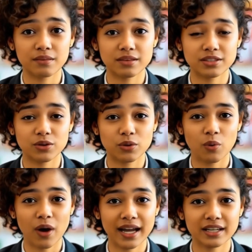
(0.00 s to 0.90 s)
So the
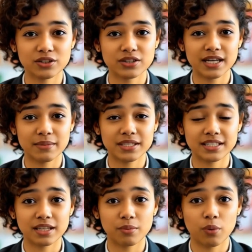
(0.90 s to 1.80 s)
y-intercept is
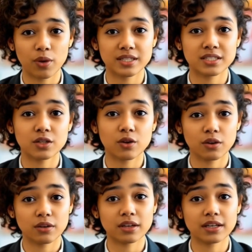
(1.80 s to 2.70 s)
at the point 0,
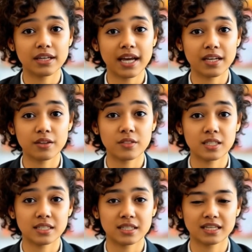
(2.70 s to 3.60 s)
negative
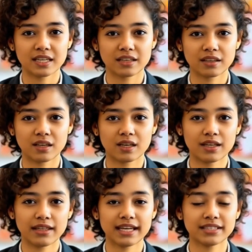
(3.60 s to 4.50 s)
16.
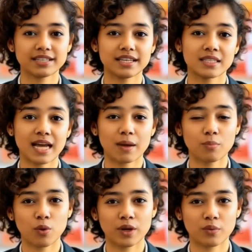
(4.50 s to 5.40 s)
That's the exact
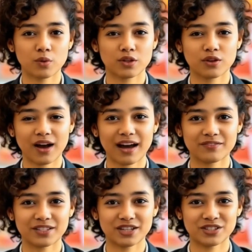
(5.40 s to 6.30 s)
point where the graph
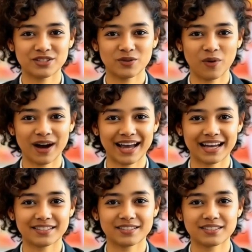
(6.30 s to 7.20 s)
touches the
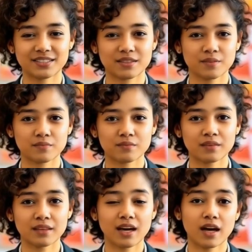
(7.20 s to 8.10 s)
y-axis.
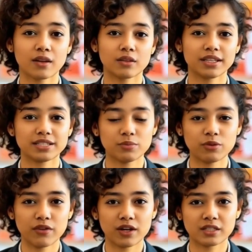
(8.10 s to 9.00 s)
Now, let's
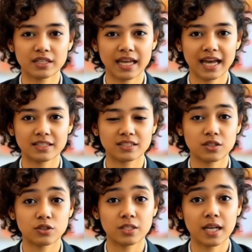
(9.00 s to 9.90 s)
move on to the
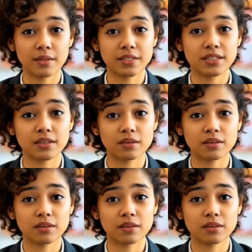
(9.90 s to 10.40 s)
x-intercepts.